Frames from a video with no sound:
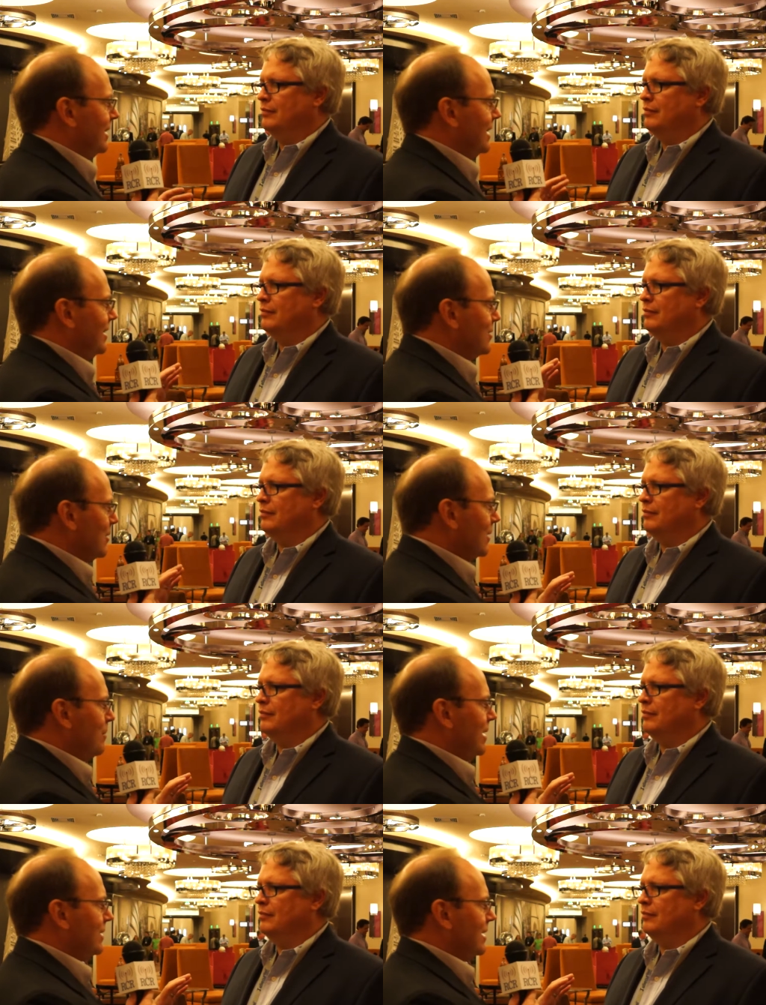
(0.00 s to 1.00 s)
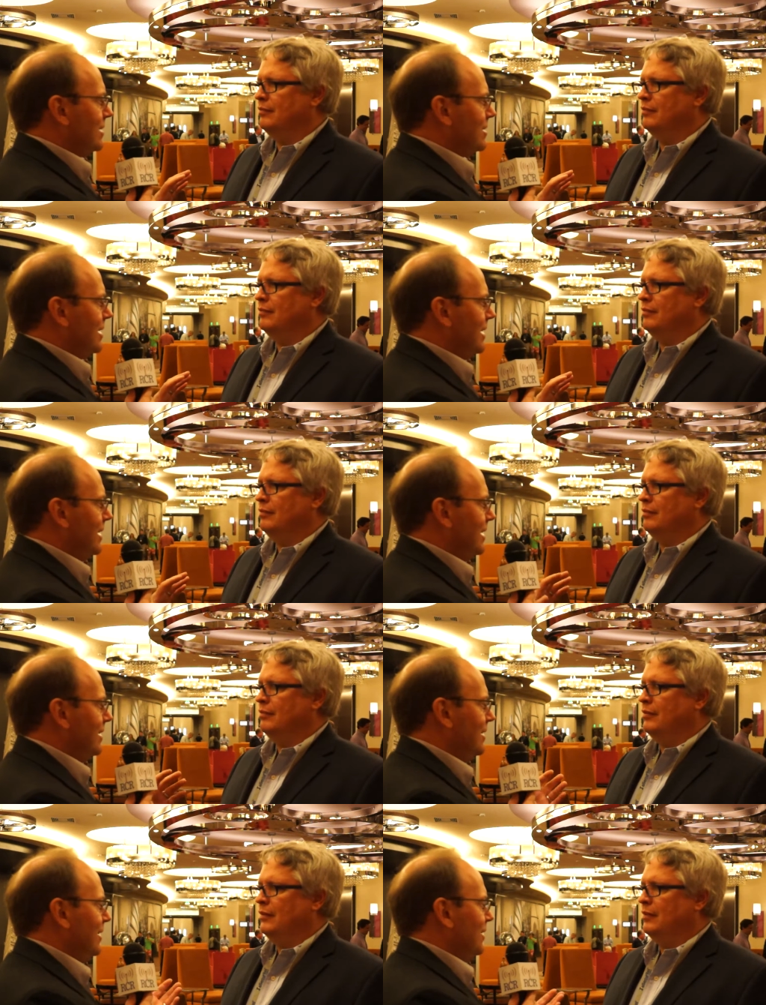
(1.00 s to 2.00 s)
Speaker 1: Can you talk about that
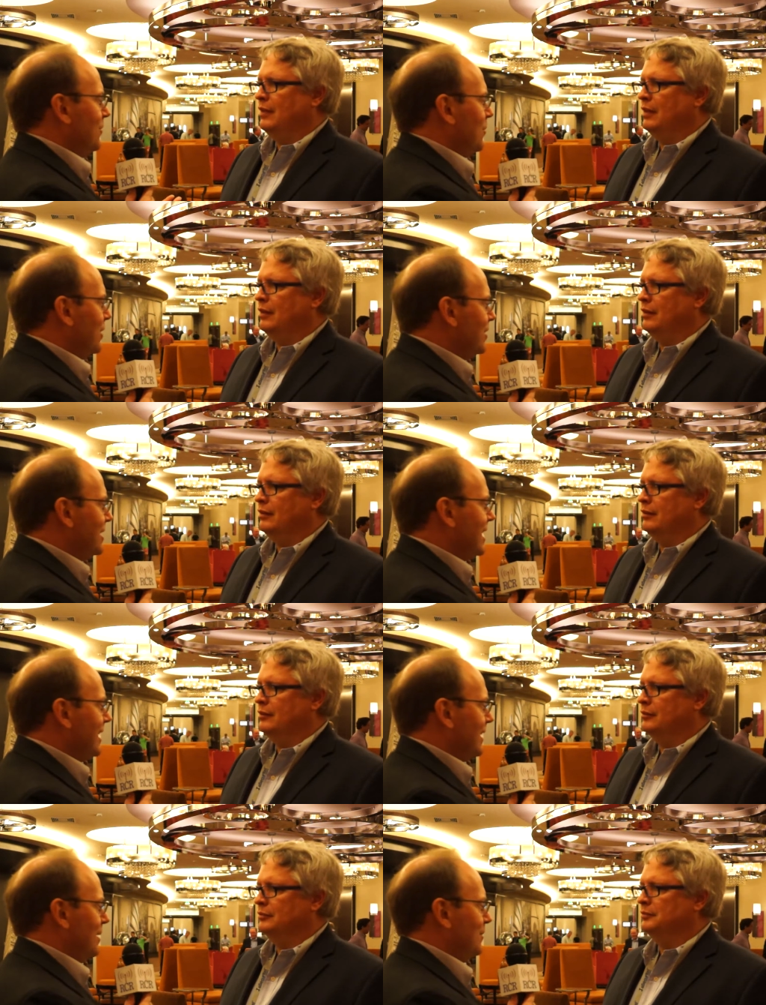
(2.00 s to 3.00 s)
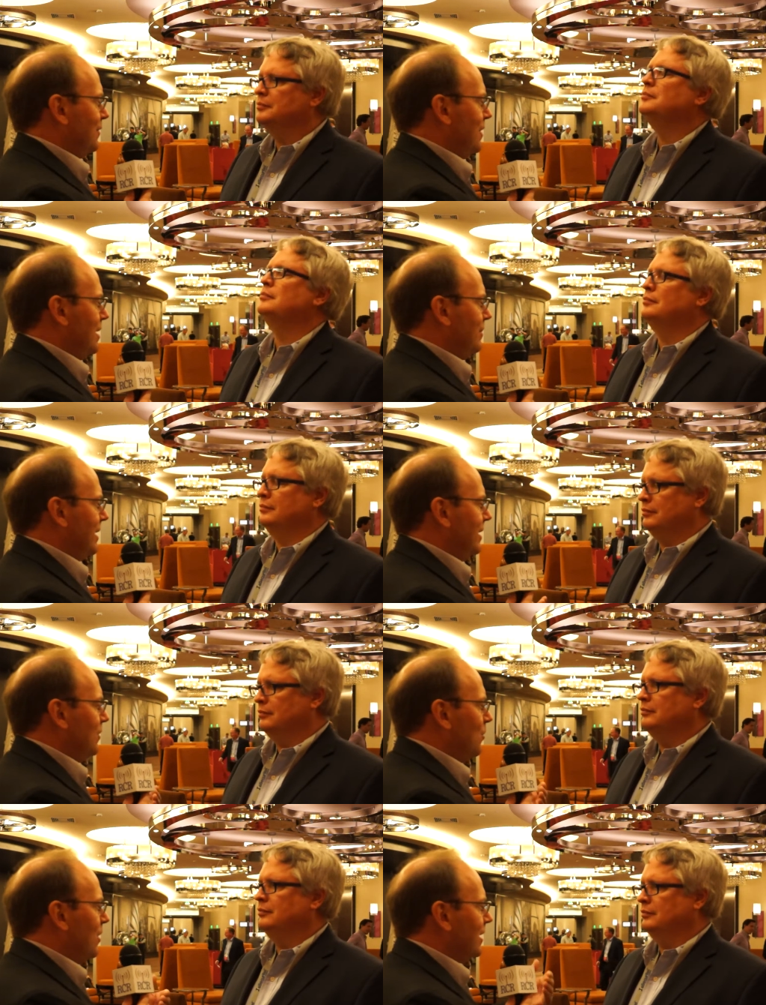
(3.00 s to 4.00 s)
slide, where the data comes from, and
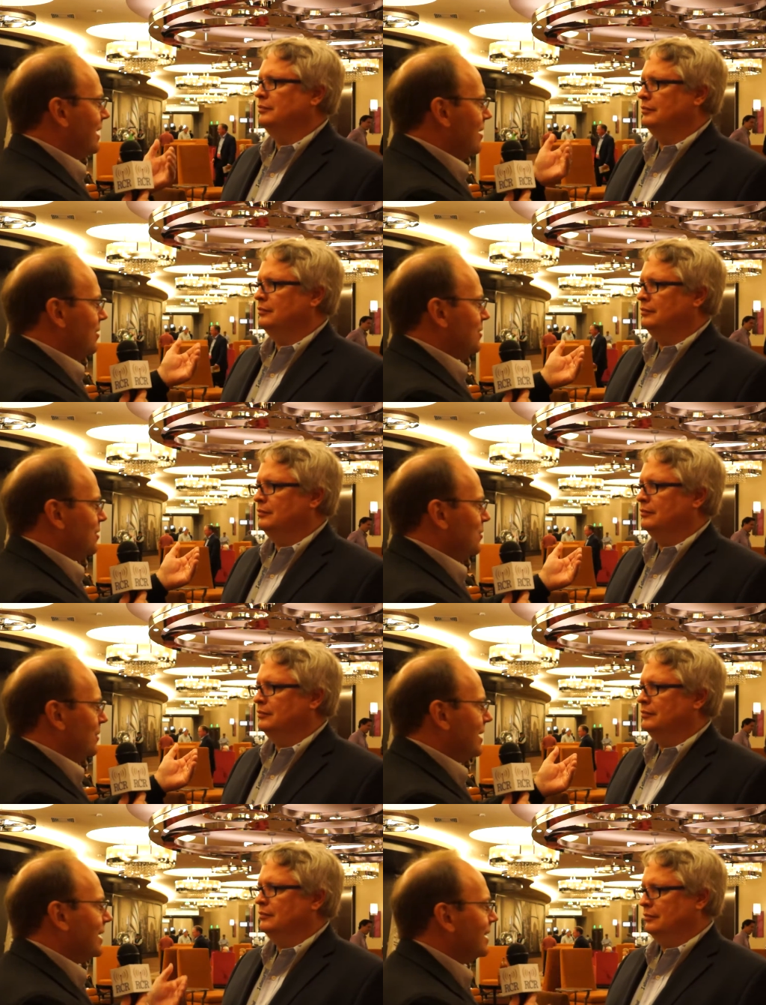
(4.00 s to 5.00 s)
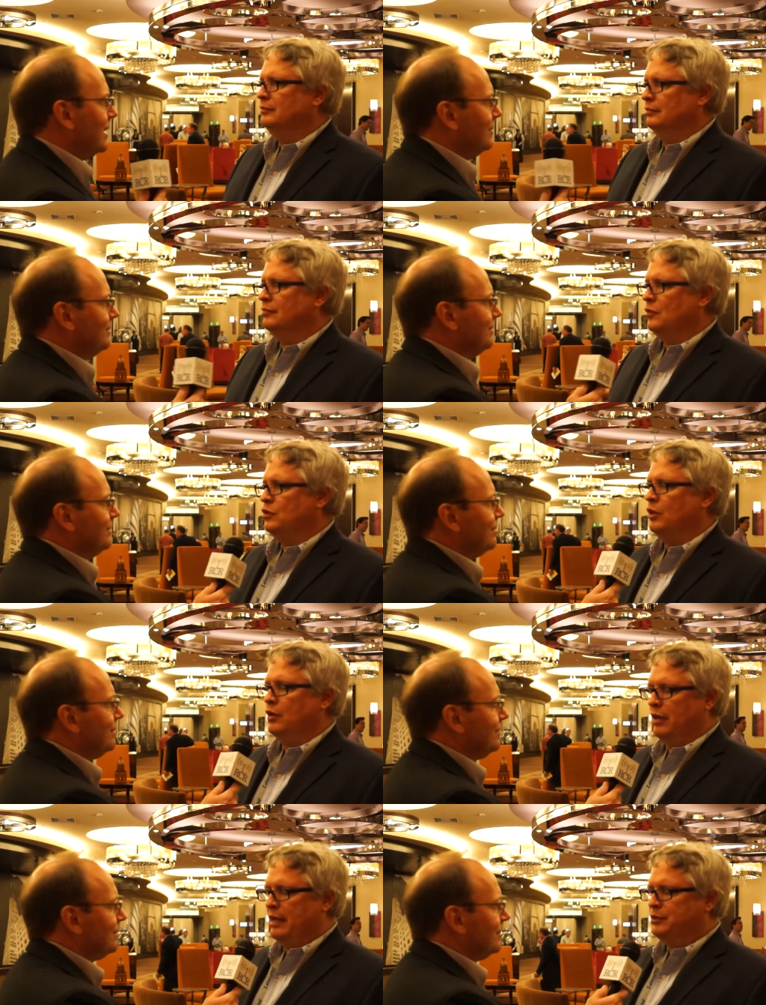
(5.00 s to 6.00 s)
then what carriers do with that data?
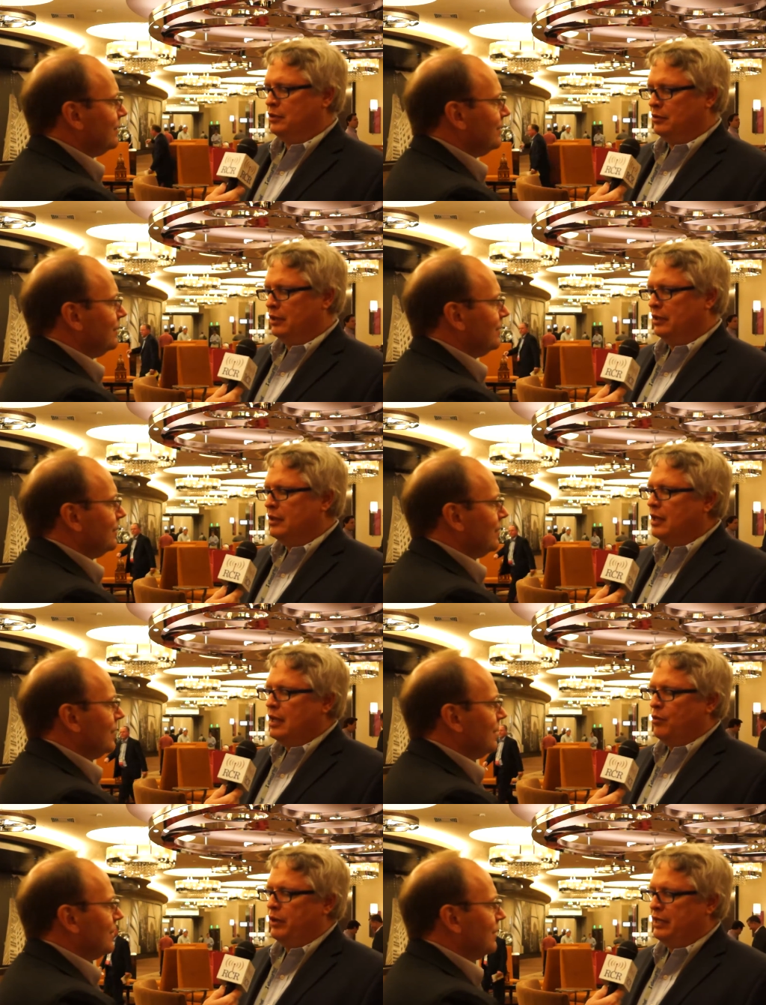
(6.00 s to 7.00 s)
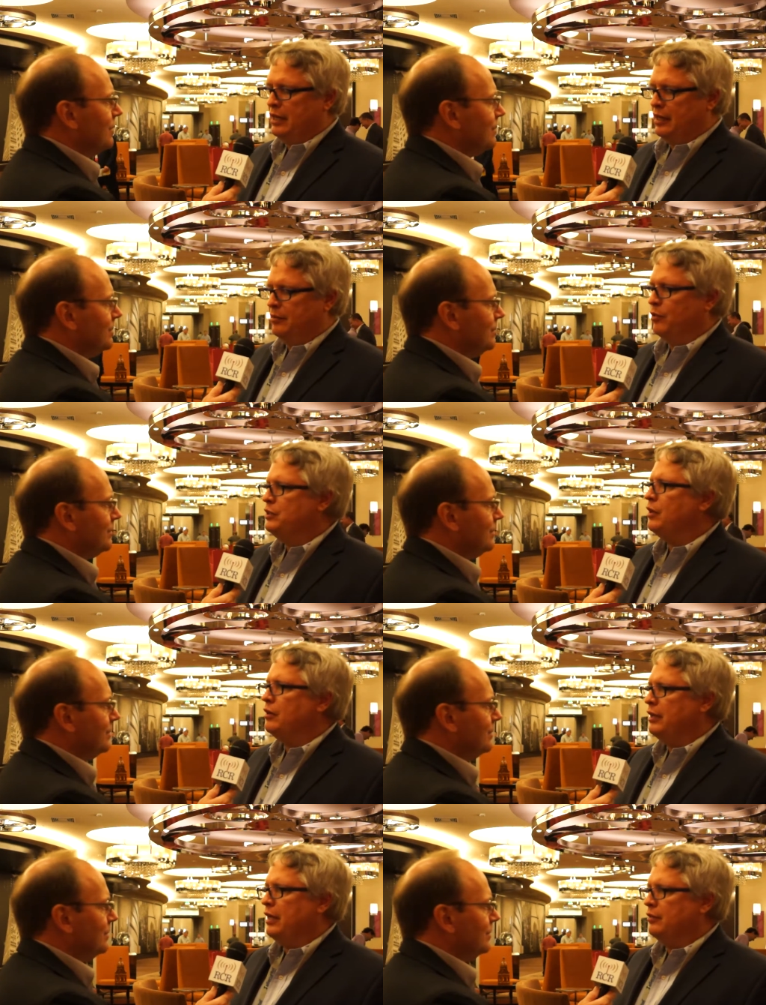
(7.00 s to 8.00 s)
Speaker 2: Sure, absolutely. We
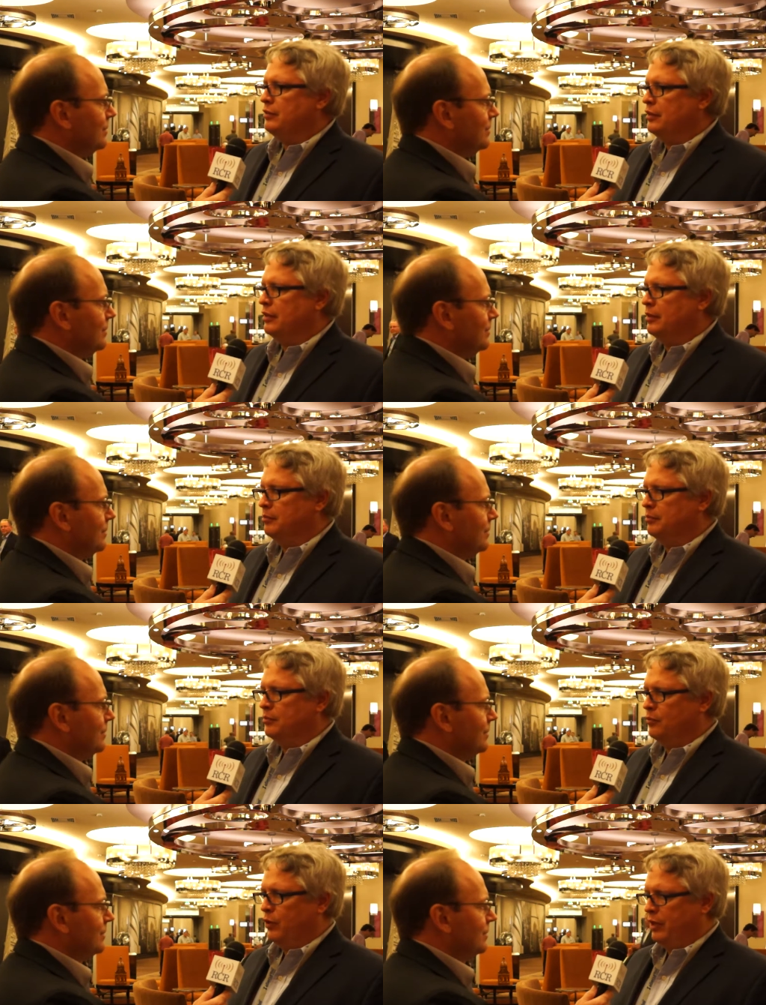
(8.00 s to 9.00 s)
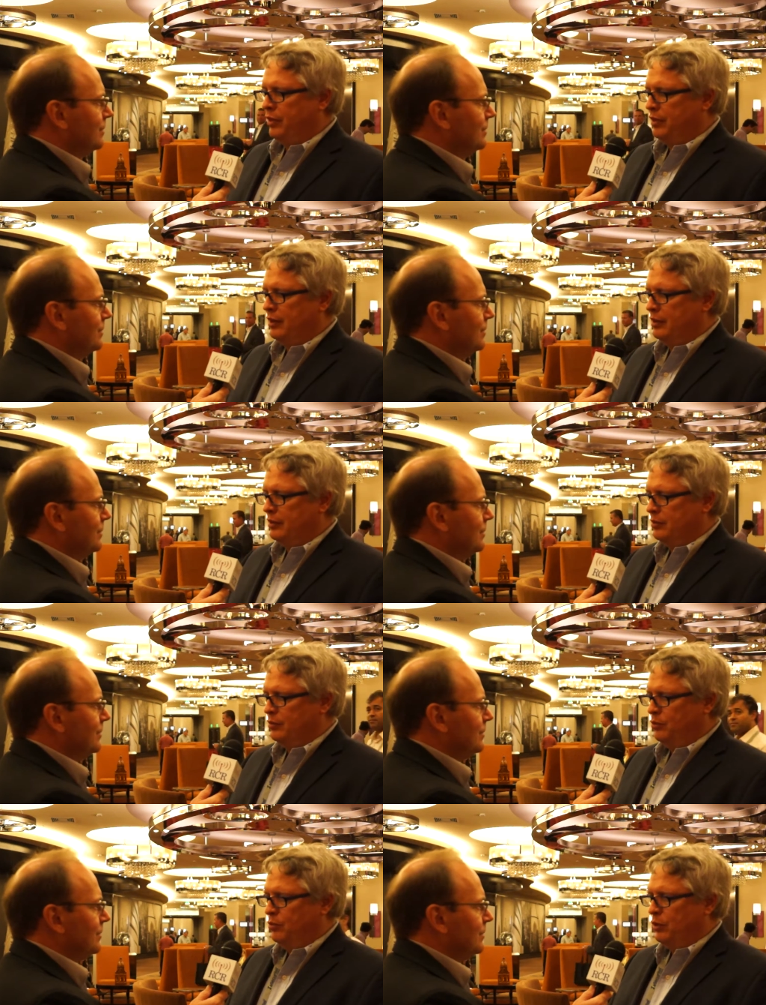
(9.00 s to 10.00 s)
started out
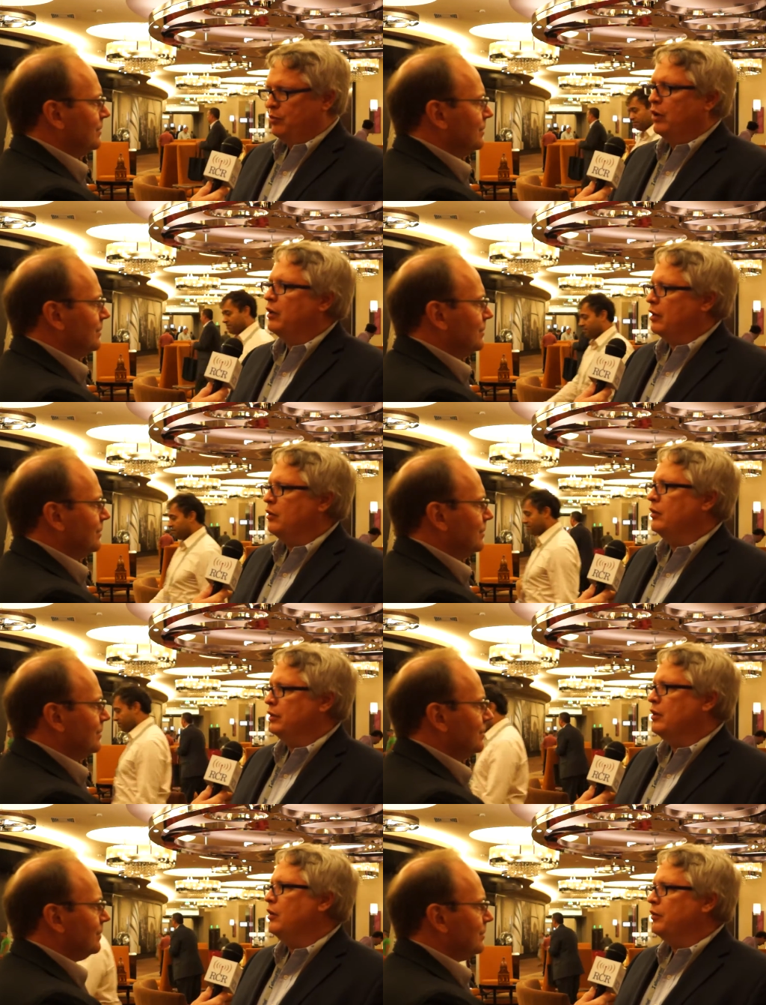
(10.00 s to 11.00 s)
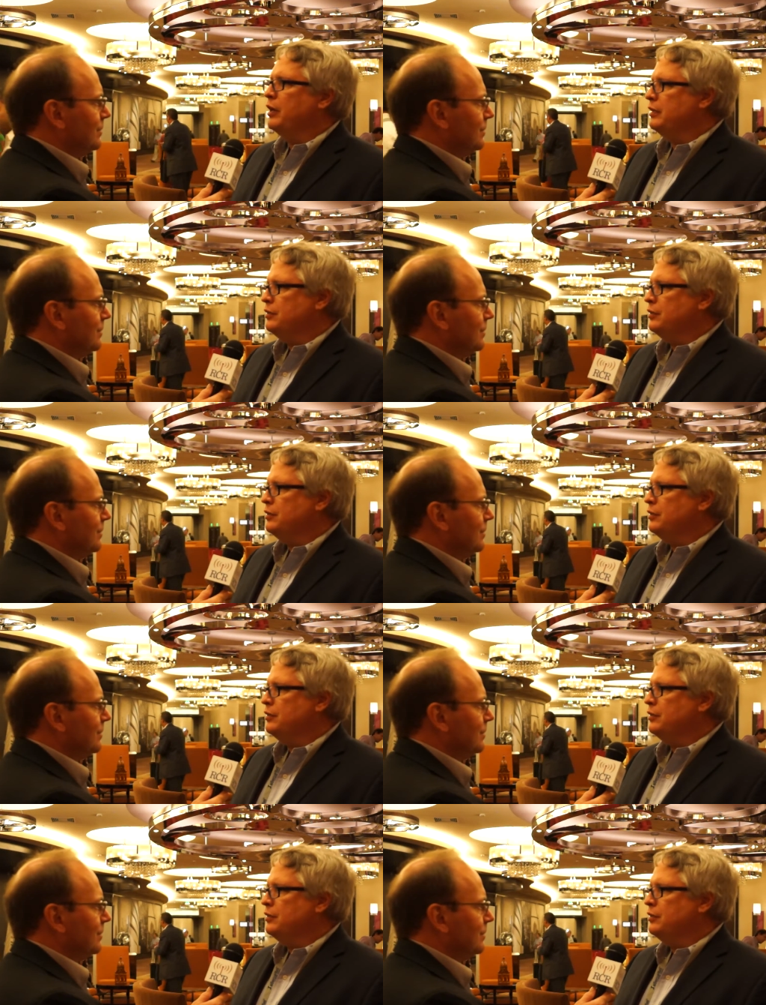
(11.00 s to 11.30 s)
with what I call the caller ID